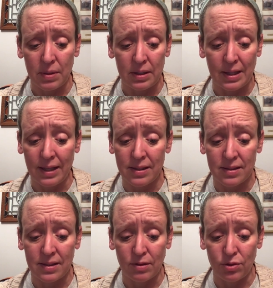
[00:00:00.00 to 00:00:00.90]
but that
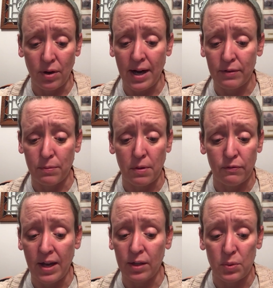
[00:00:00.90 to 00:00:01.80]
doesn't detract from the
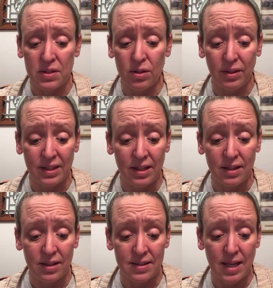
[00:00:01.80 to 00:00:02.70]
fact we still
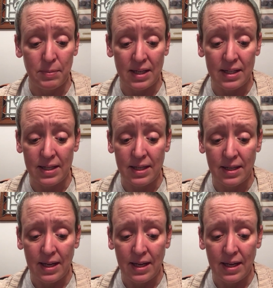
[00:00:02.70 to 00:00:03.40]
attended the same kindy.